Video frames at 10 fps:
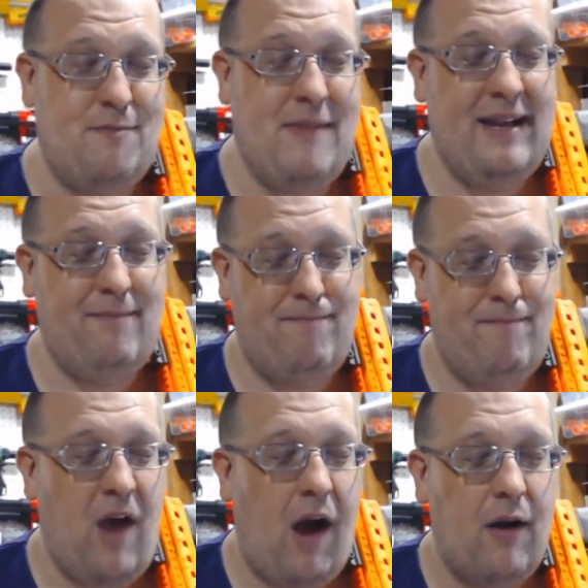as my
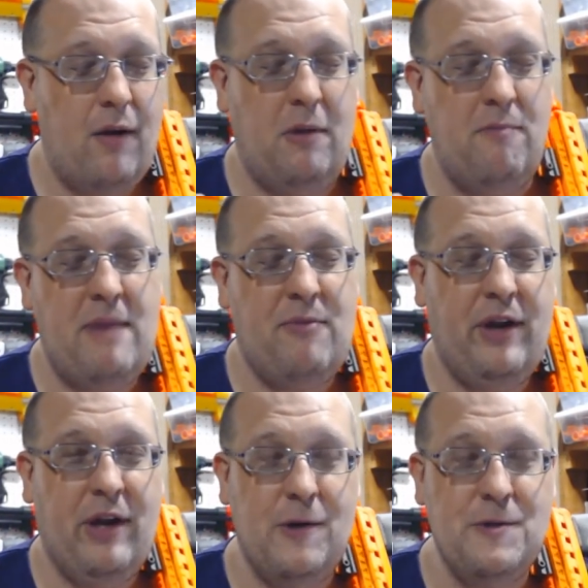horrible
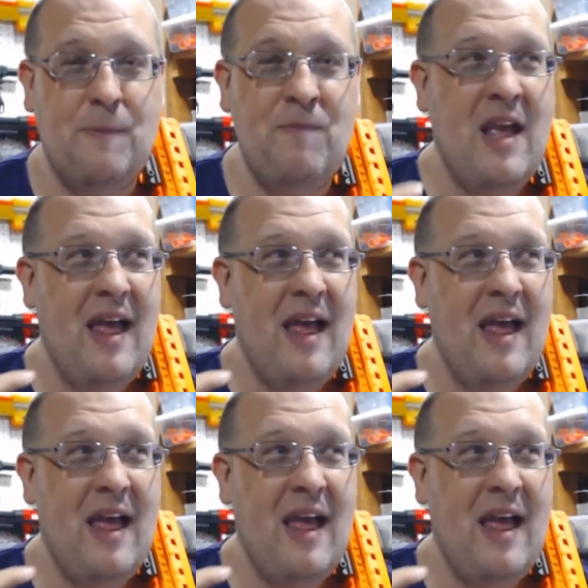memory goes,